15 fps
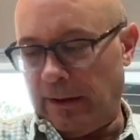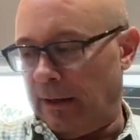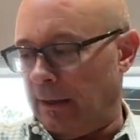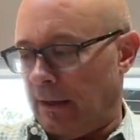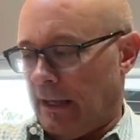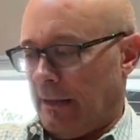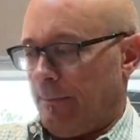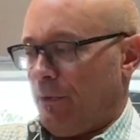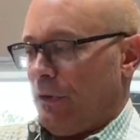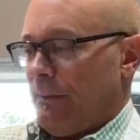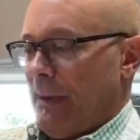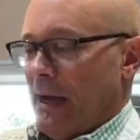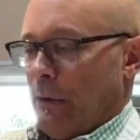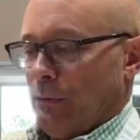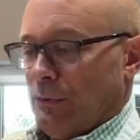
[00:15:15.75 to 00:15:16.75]
And put
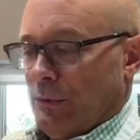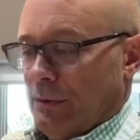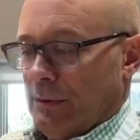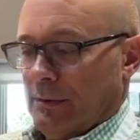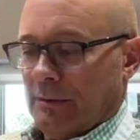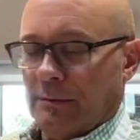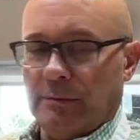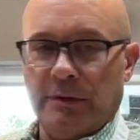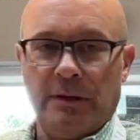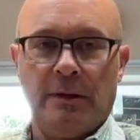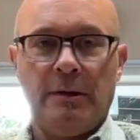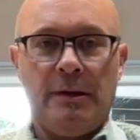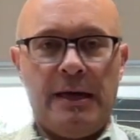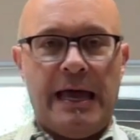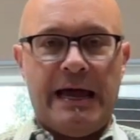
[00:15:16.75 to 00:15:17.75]
about
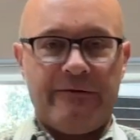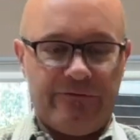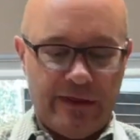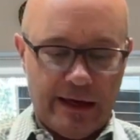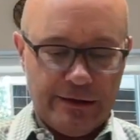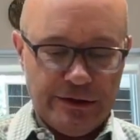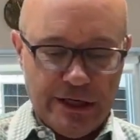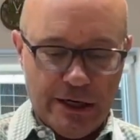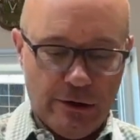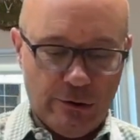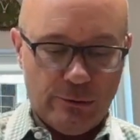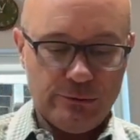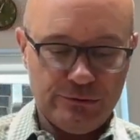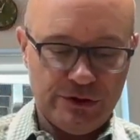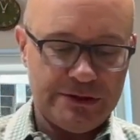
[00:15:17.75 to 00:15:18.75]
half that dough
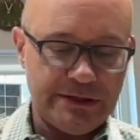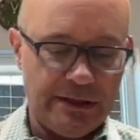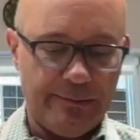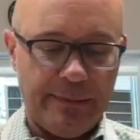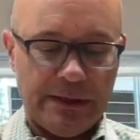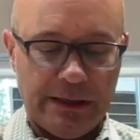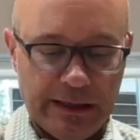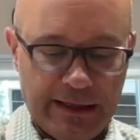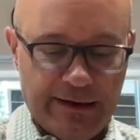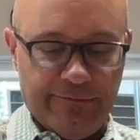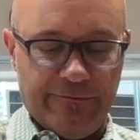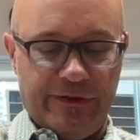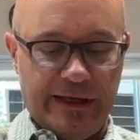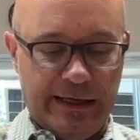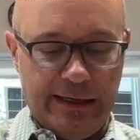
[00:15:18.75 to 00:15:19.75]
just in the middle
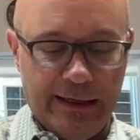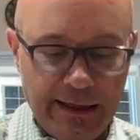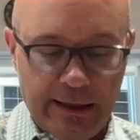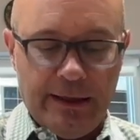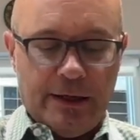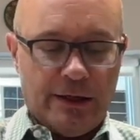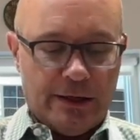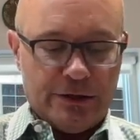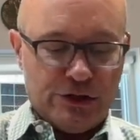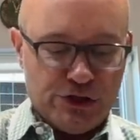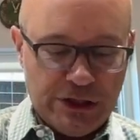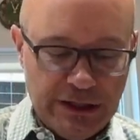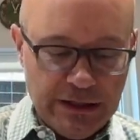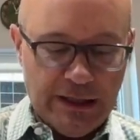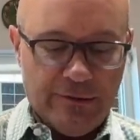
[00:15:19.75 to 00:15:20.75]
of the
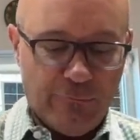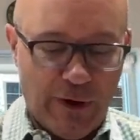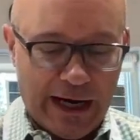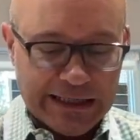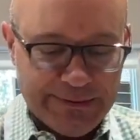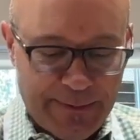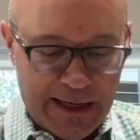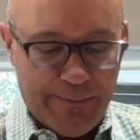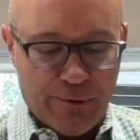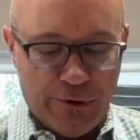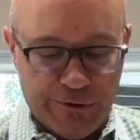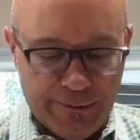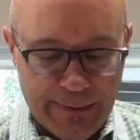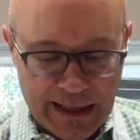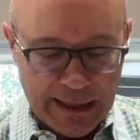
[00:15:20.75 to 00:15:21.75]
sheet of wax paper on
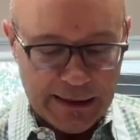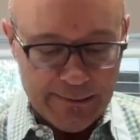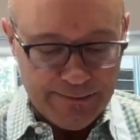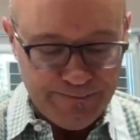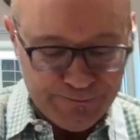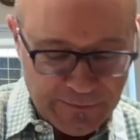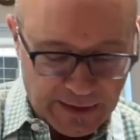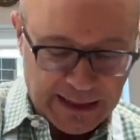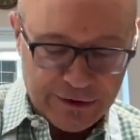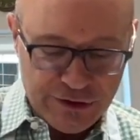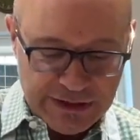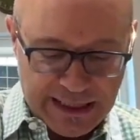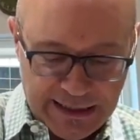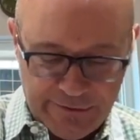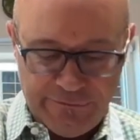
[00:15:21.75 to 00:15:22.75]
the bottom. And I just
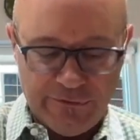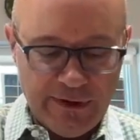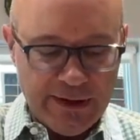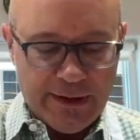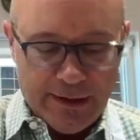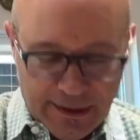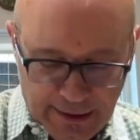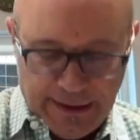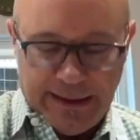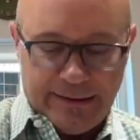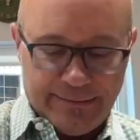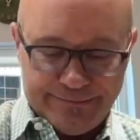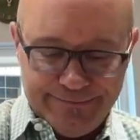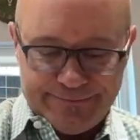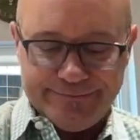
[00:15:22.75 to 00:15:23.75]
kind of
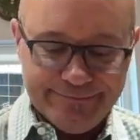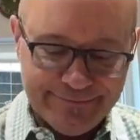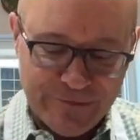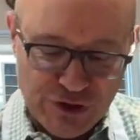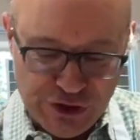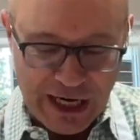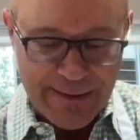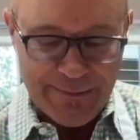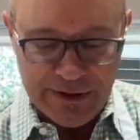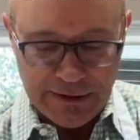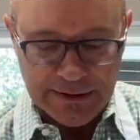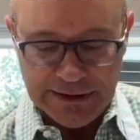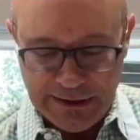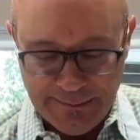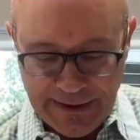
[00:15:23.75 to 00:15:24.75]
like shape it a
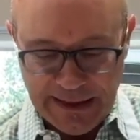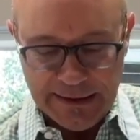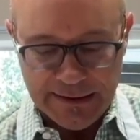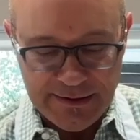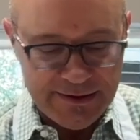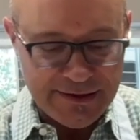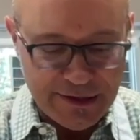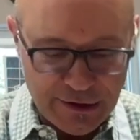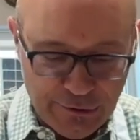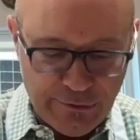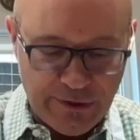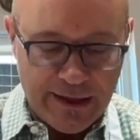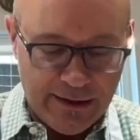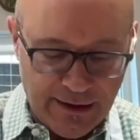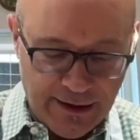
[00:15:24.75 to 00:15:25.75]
little bit so
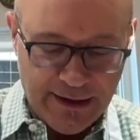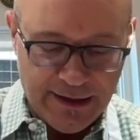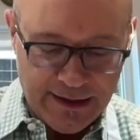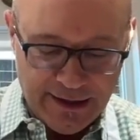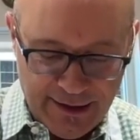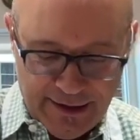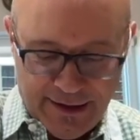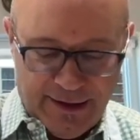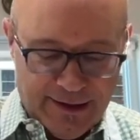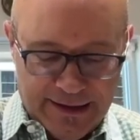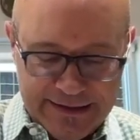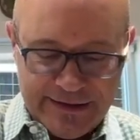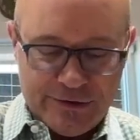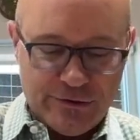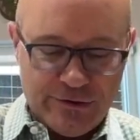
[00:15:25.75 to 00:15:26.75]
that
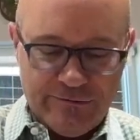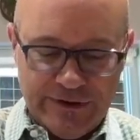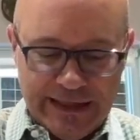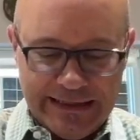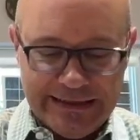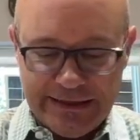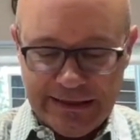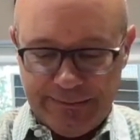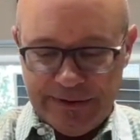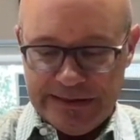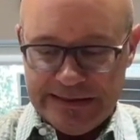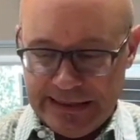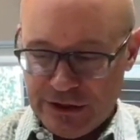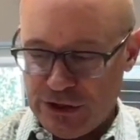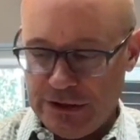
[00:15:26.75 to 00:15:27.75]
it's sort of nicely
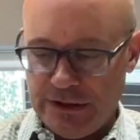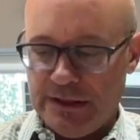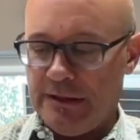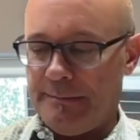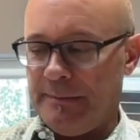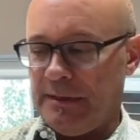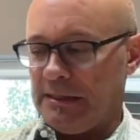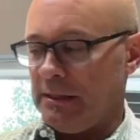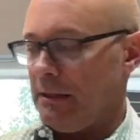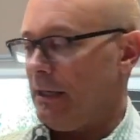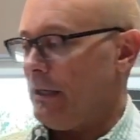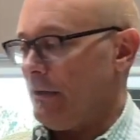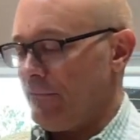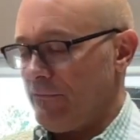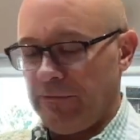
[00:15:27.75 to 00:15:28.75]
positioned in the middle
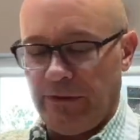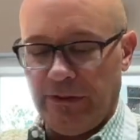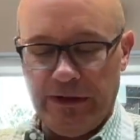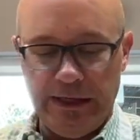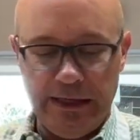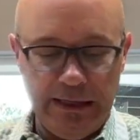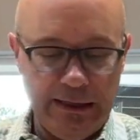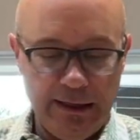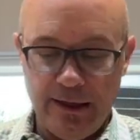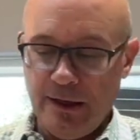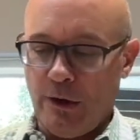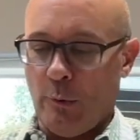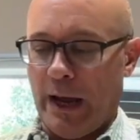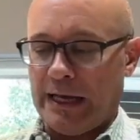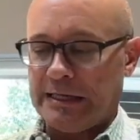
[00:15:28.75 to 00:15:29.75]
of the
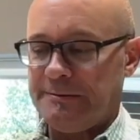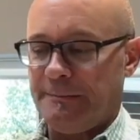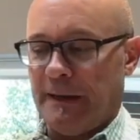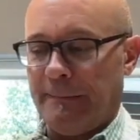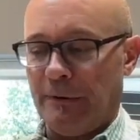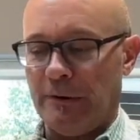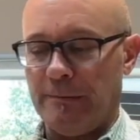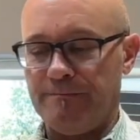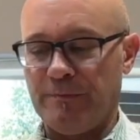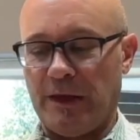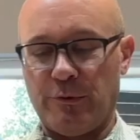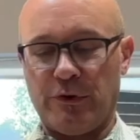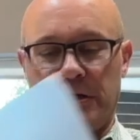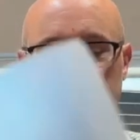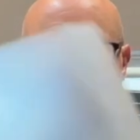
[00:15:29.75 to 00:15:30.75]
wax paper. Now
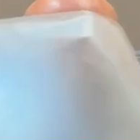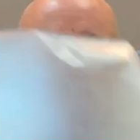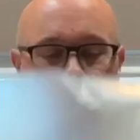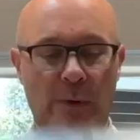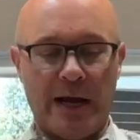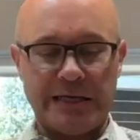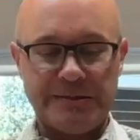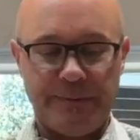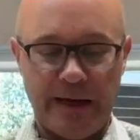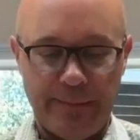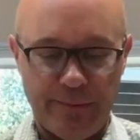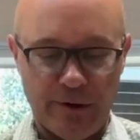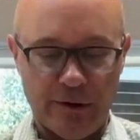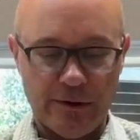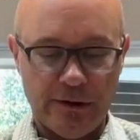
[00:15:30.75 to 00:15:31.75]
we're going to take our wax
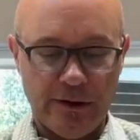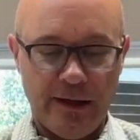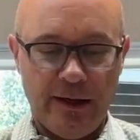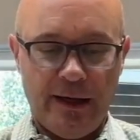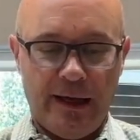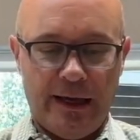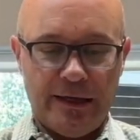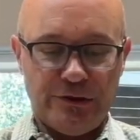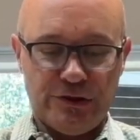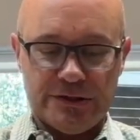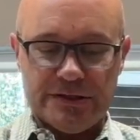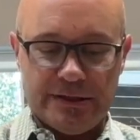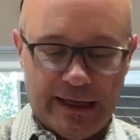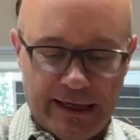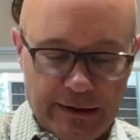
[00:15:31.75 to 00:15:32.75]
paper and
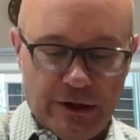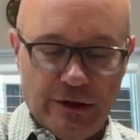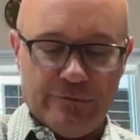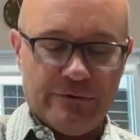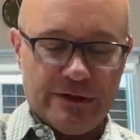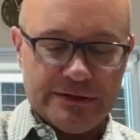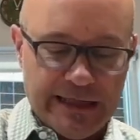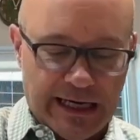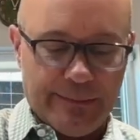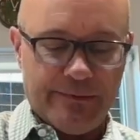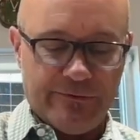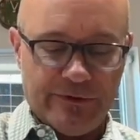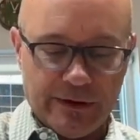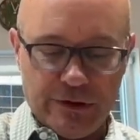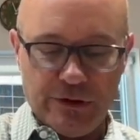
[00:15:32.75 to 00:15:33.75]
just lay it over the top of
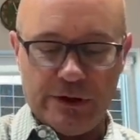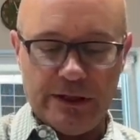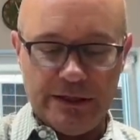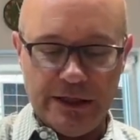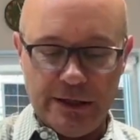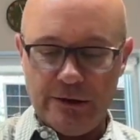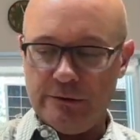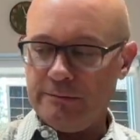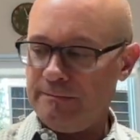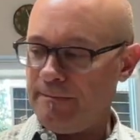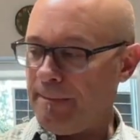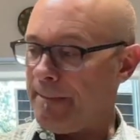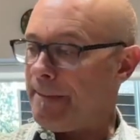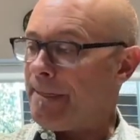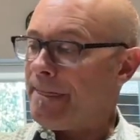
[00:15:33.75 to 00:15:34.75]
the cookie dough.
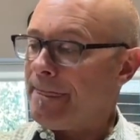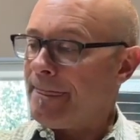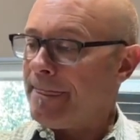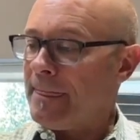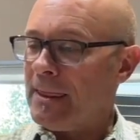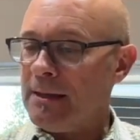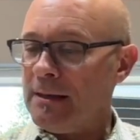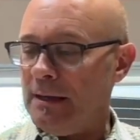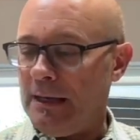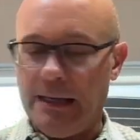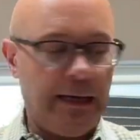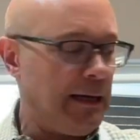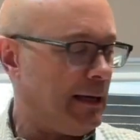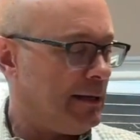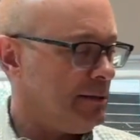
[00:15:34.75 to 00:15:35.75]

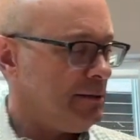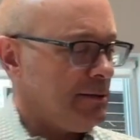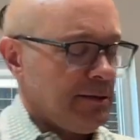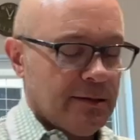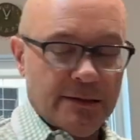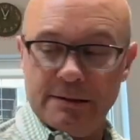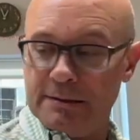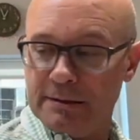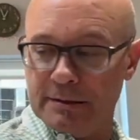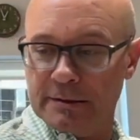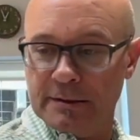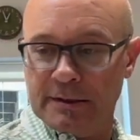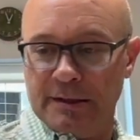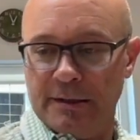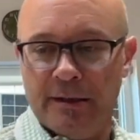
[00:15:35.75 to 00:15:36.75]
And
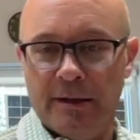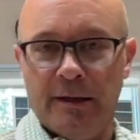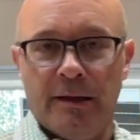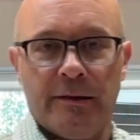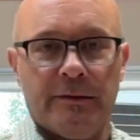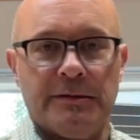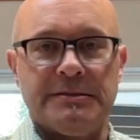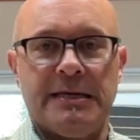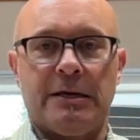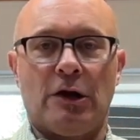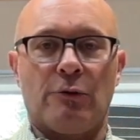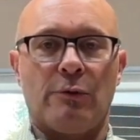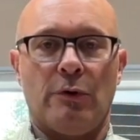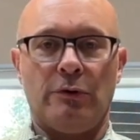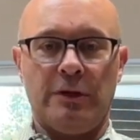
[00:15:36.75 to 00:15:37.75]
then take our
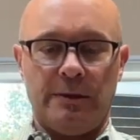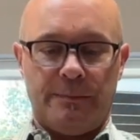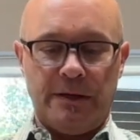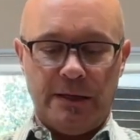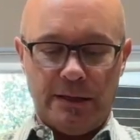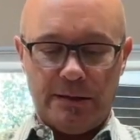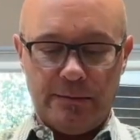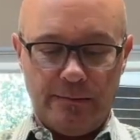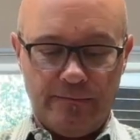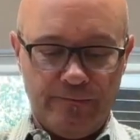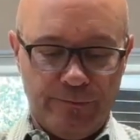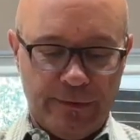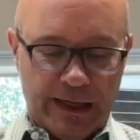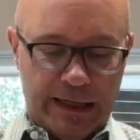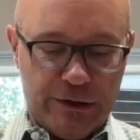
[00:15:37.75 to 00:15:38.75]
rolling pin.
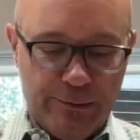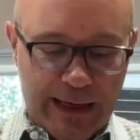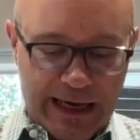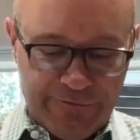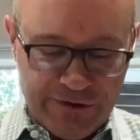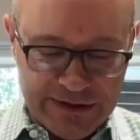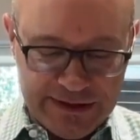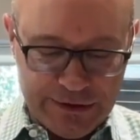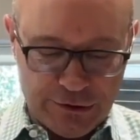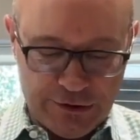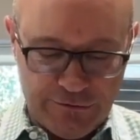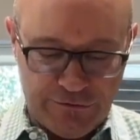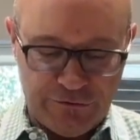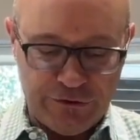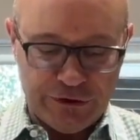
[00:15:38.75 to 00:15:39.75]
And you may have to sort
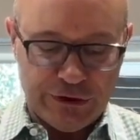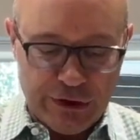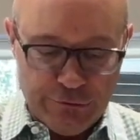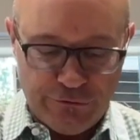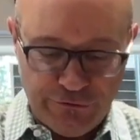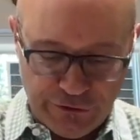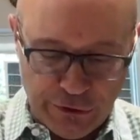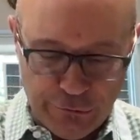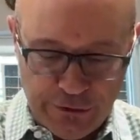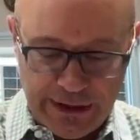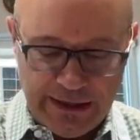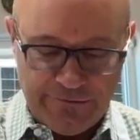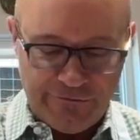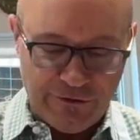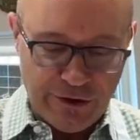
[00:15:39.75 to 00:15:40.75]
of go slowly
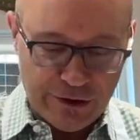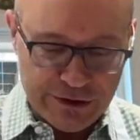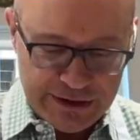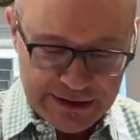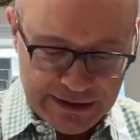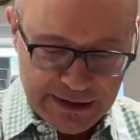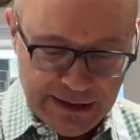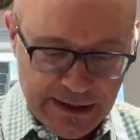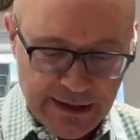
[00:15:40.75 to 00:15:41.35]
at first.